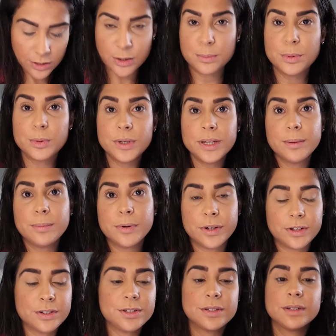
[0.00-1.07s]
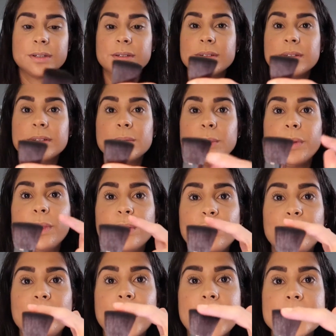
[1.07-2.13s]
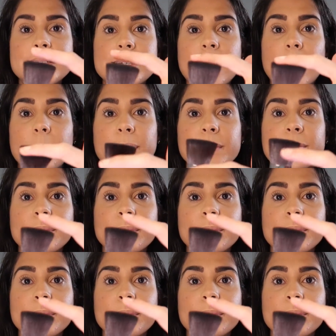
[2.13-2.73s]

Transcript: kabuki brush with a flat top